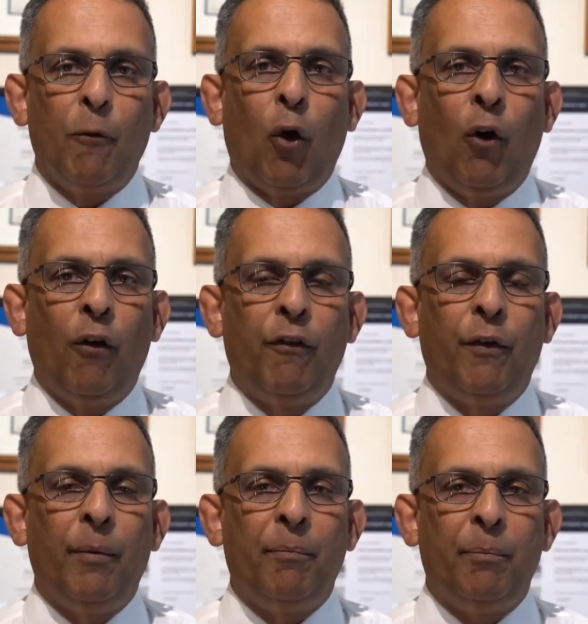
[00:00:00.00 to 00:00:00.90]

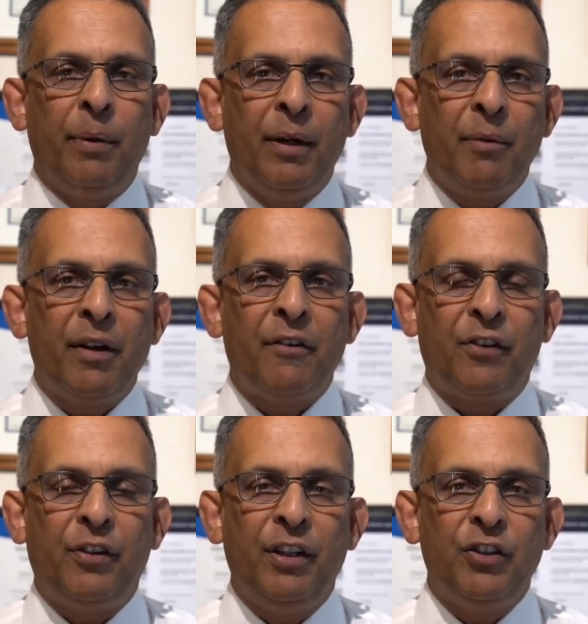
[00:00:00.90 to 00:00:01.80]
of
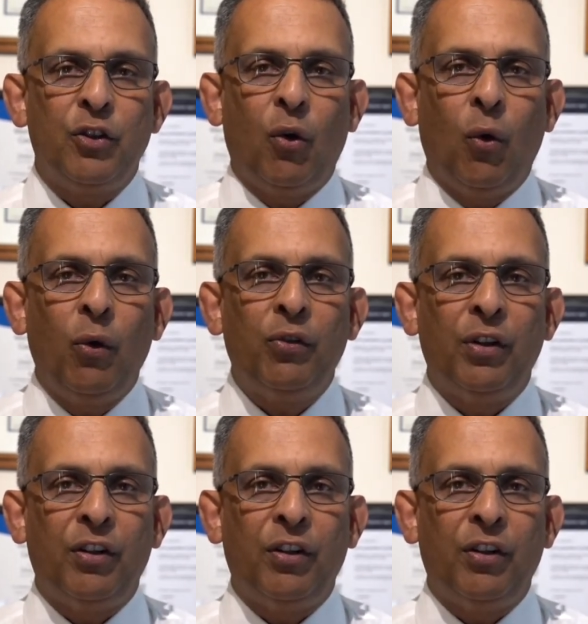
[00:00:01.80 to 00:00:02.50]
permanent residents